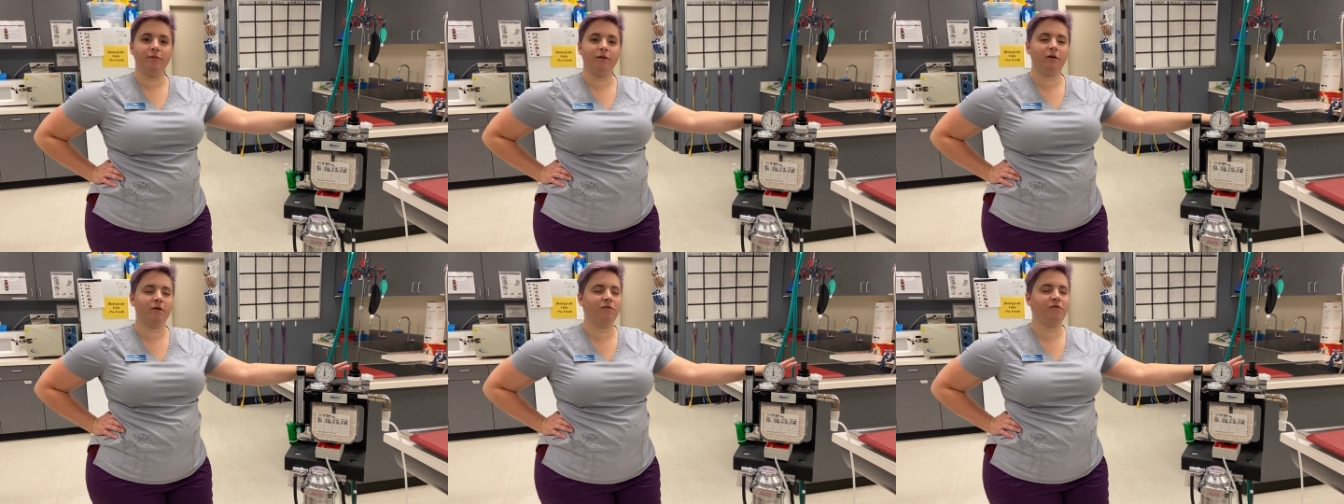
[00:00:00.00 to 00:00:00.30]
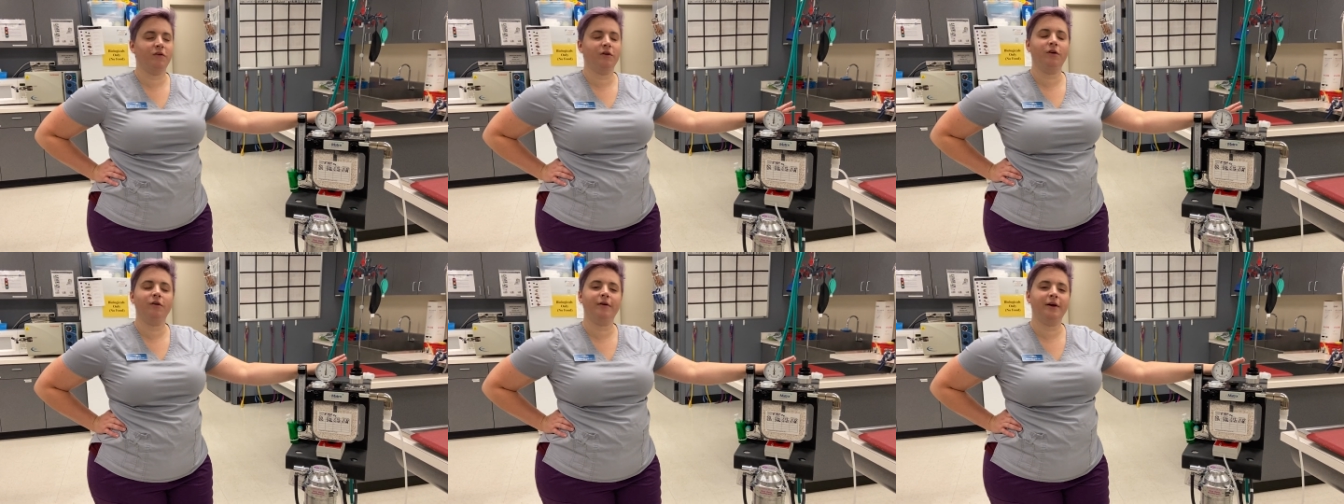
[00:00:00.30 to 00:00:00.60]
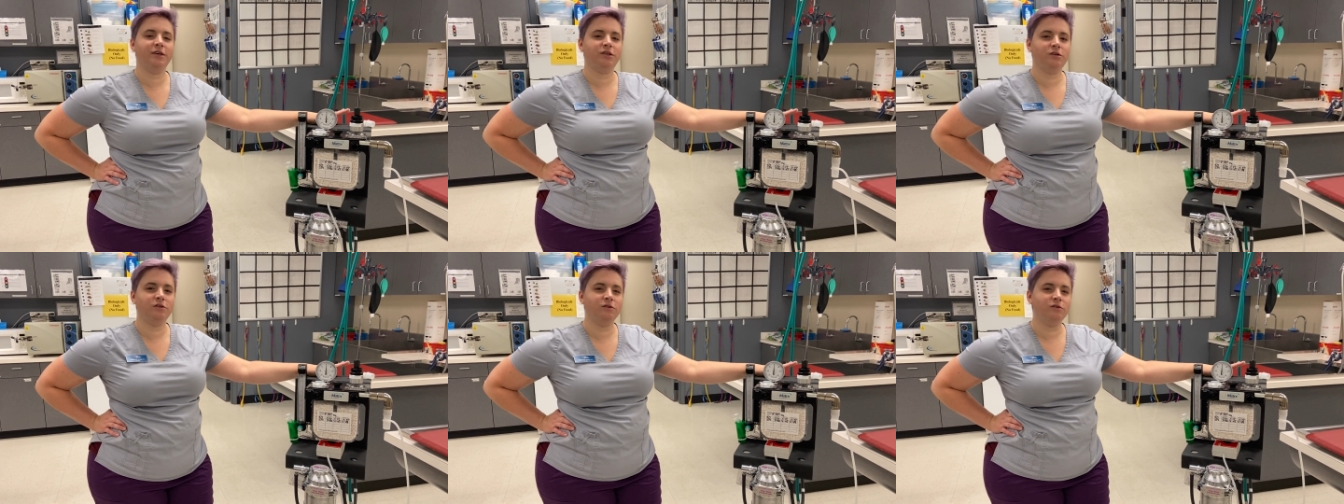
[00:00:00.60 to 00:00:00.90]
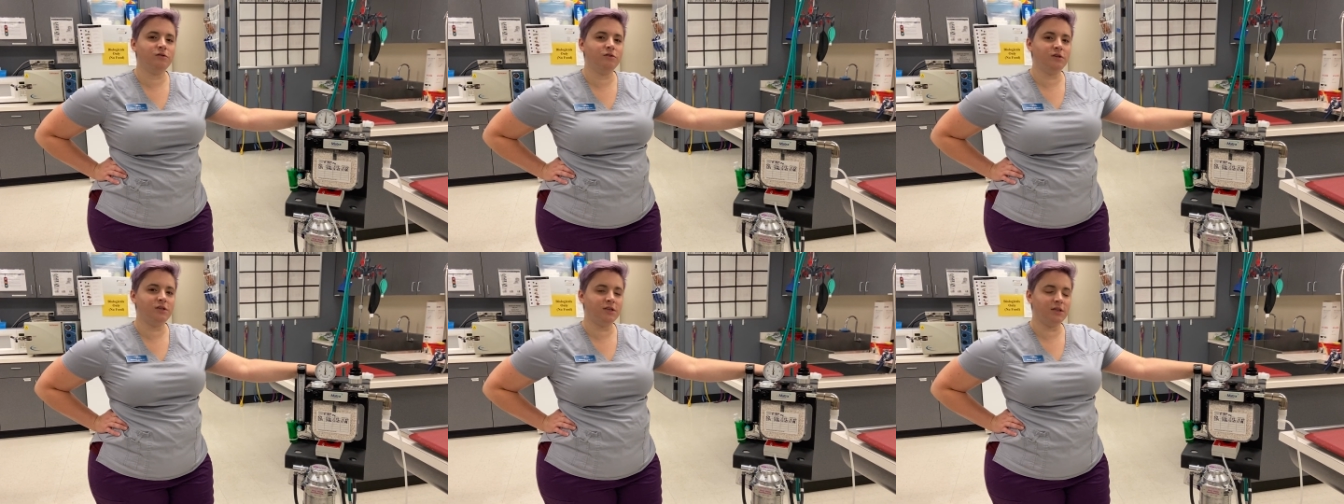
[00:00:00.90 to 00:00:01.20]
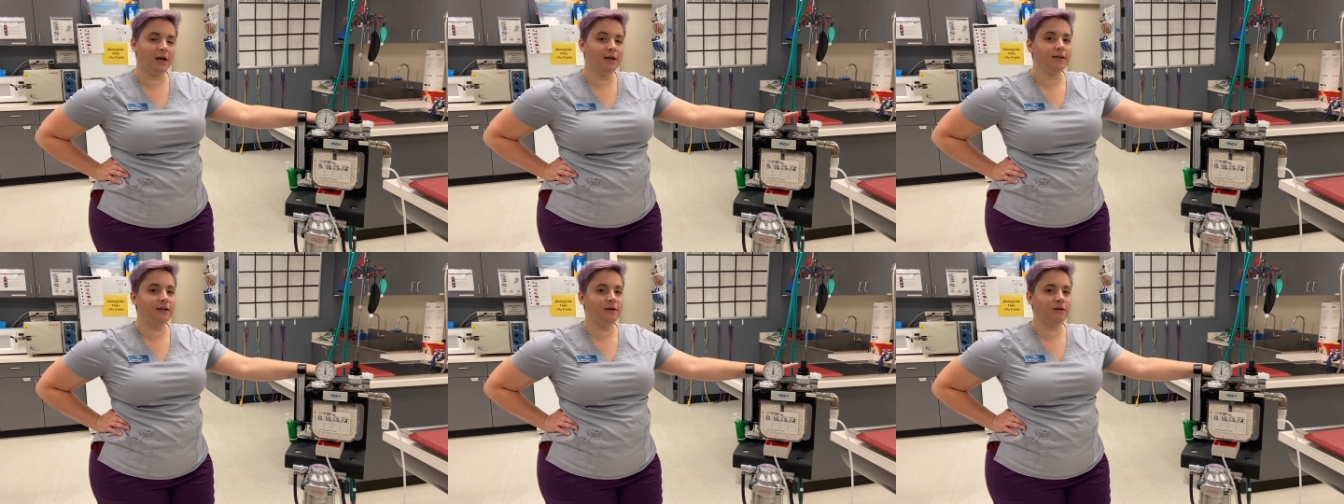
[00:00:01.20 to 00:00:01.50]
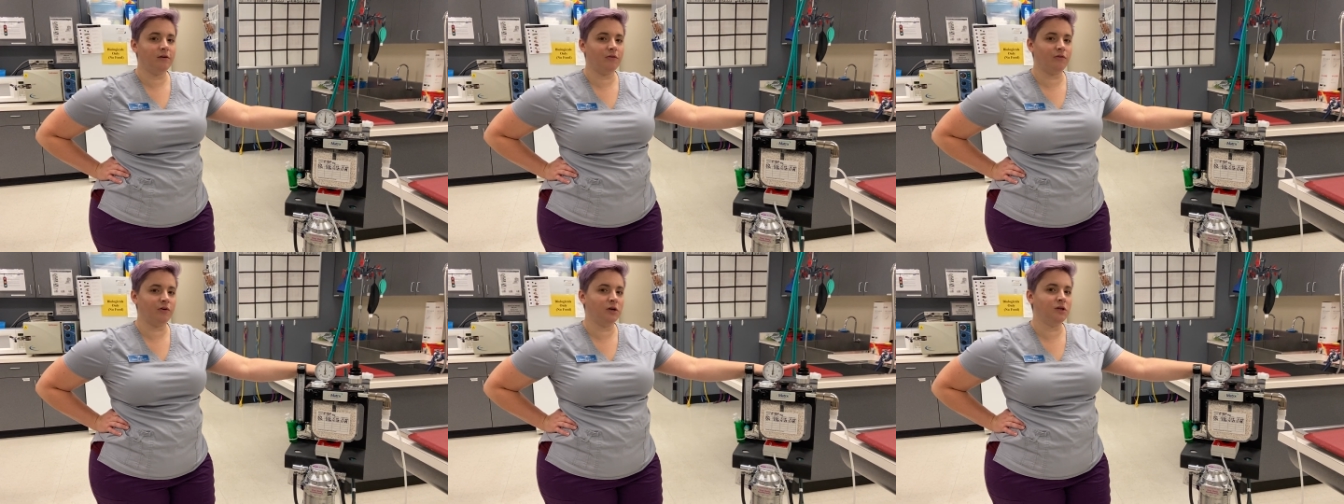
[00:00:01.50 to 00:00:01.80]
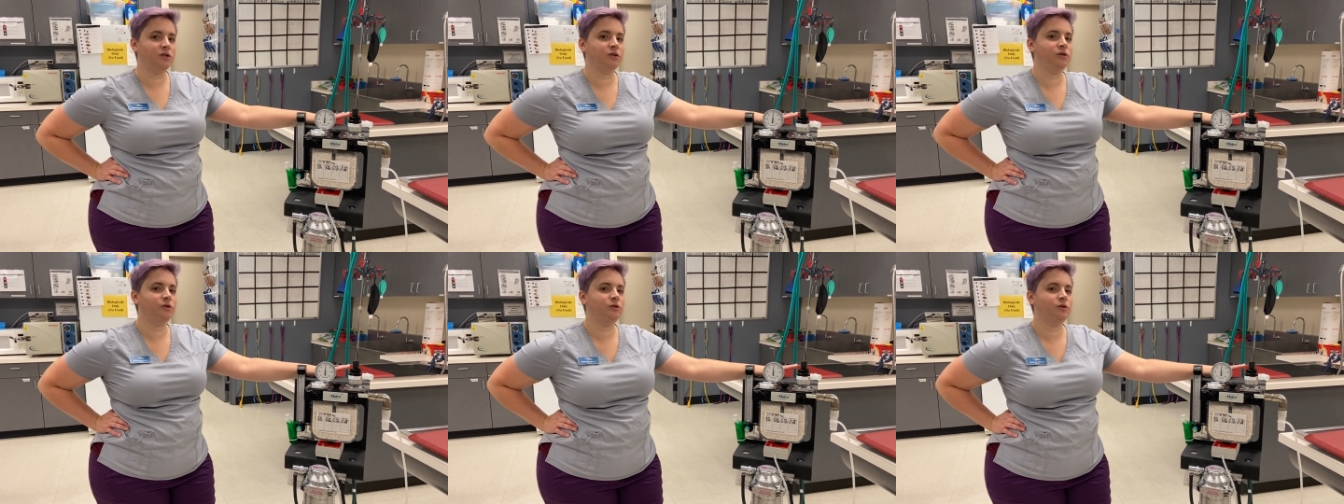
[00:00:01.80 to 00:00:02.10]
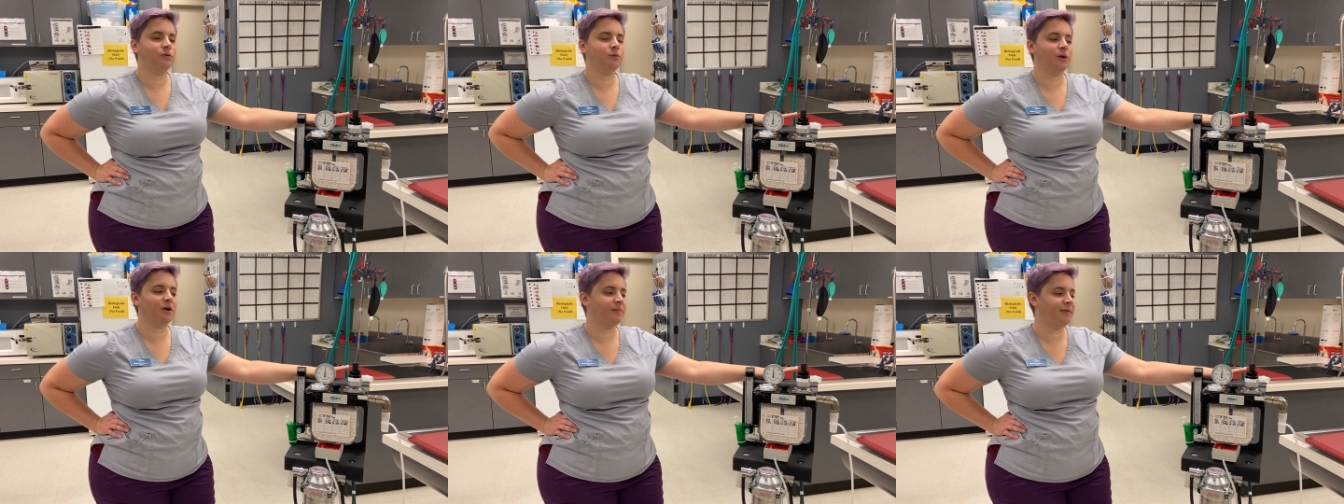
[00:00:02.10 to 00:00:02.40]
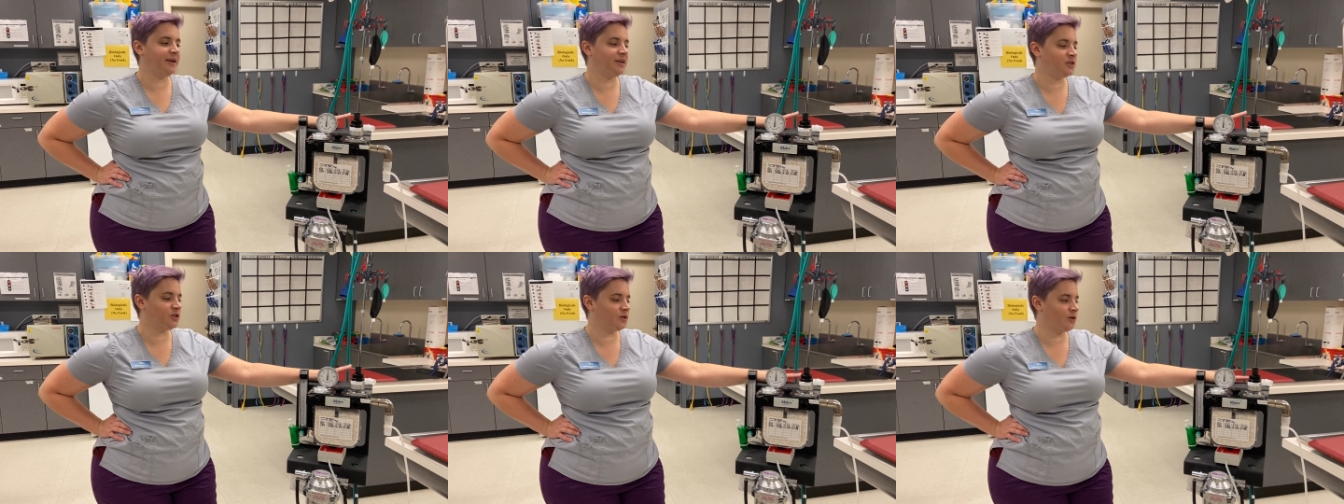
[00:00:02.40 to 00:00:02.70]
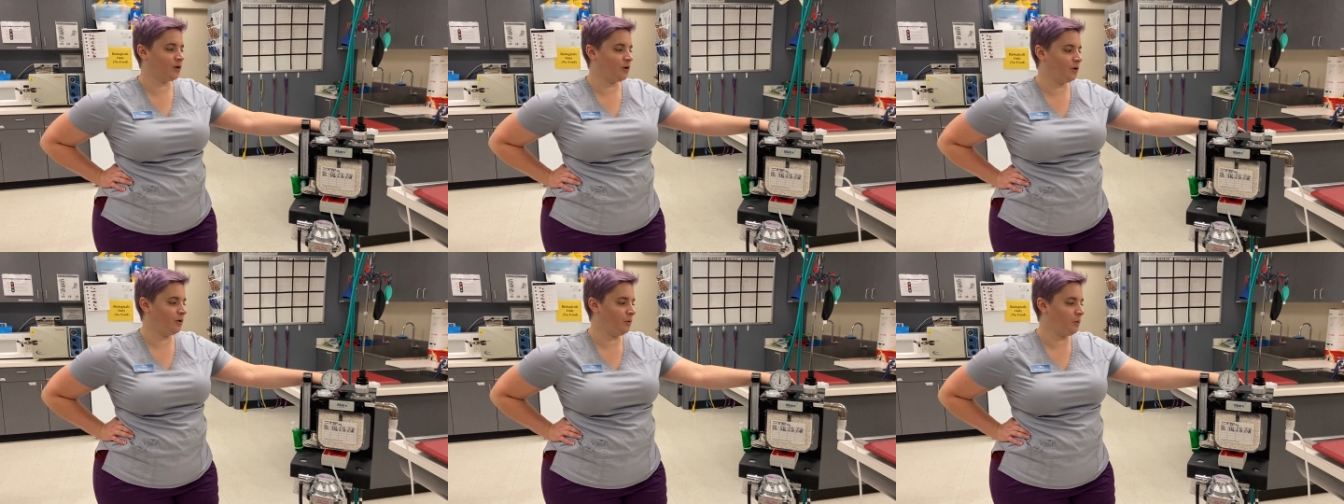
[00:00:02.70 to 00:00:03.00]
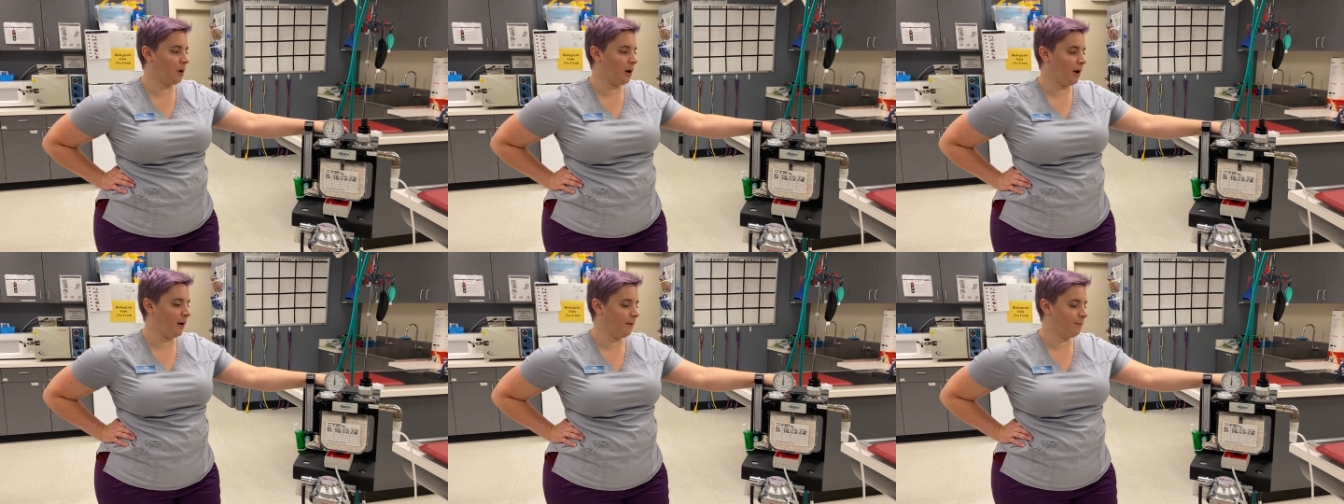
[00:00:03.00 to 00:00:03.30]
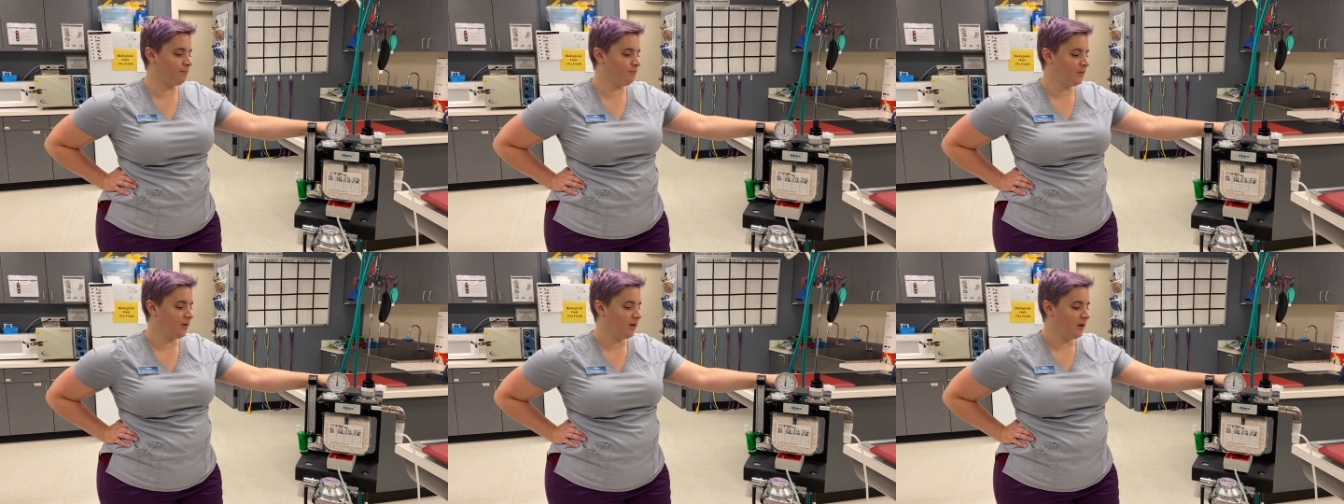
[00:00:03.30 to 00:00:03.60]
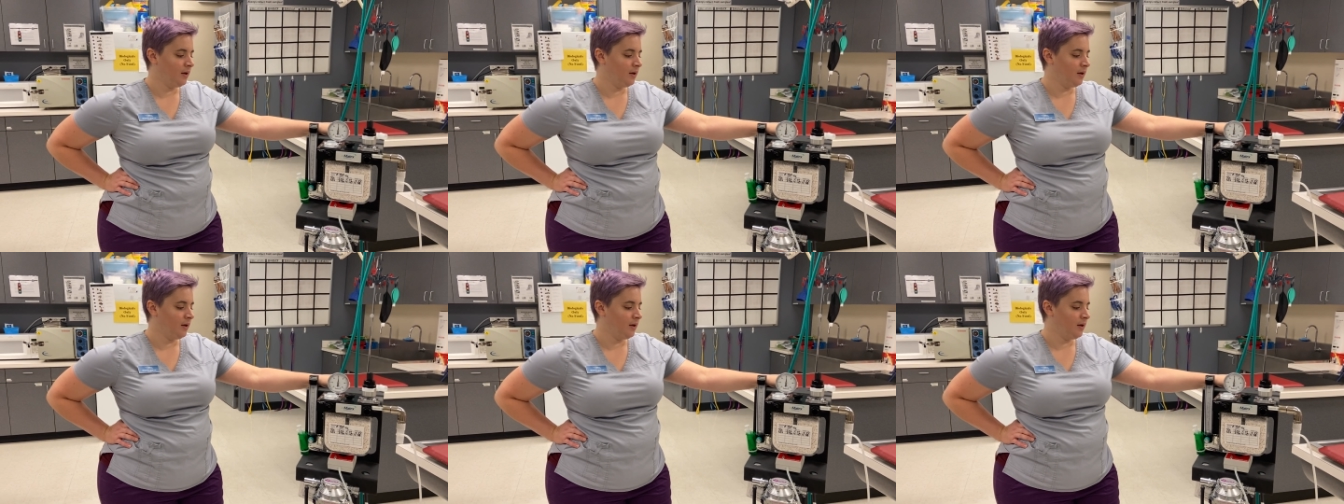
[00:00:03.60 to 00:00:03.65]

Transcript: The configurations are just slightly different. So you do wanna make sure you um,